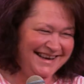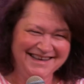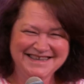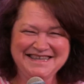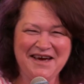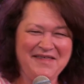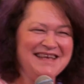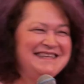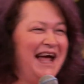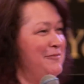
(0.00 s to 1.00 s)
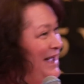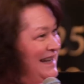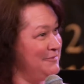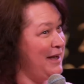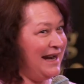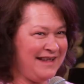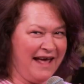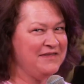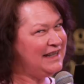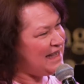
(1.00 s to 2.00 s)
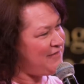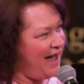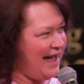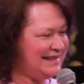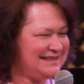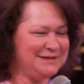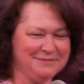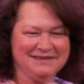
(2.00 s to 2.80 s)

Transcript: So that's now, we got to, and the Levi's.